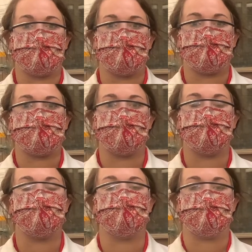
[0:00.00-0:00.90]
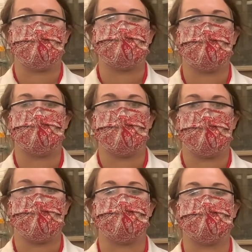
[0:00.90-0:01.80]
bacteria from
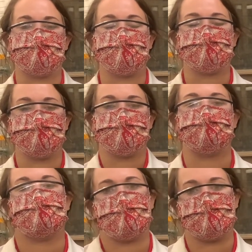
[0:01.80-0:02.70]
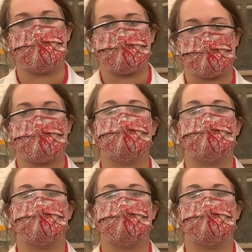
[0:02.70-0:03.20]
contaminating the specimens that I am using.